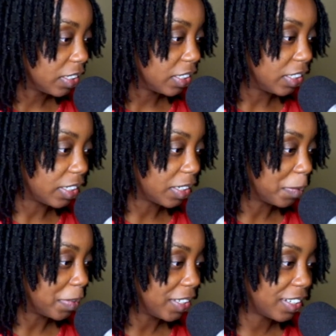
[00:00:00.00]
Here it come.
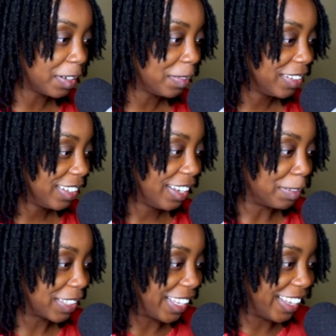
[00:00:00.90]
Here it come. I'm scared.